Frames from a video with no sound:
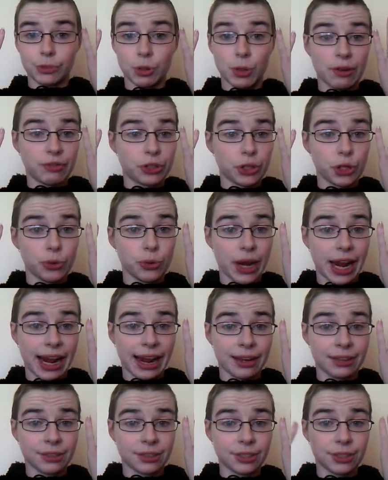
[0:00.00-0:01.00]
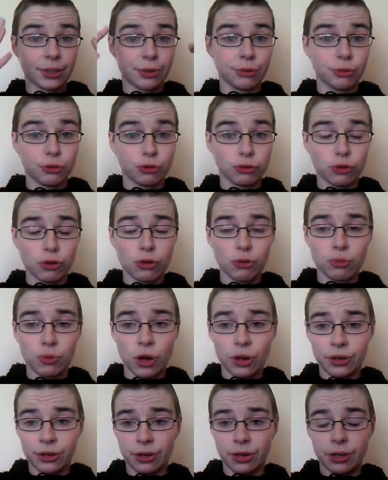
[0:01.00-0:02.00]
You have 2 hands, so draw
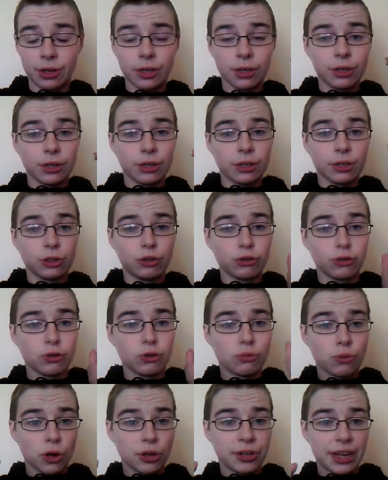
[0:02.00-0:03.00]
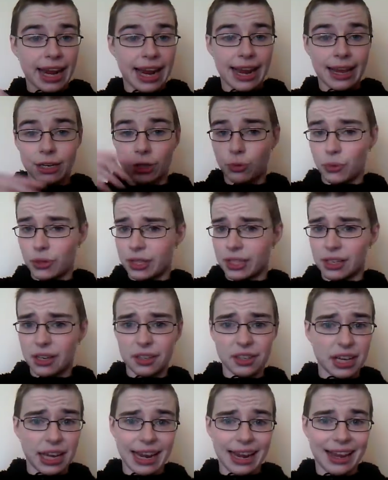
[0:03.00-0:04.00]
one hand with the
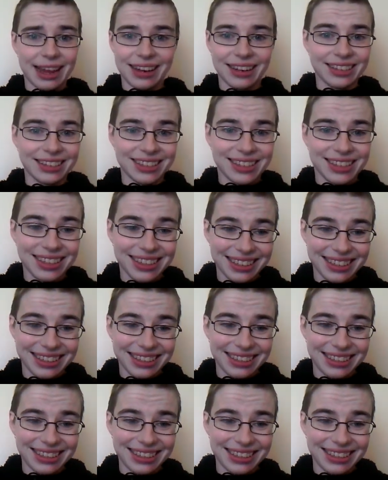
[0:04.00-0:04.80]
other hand.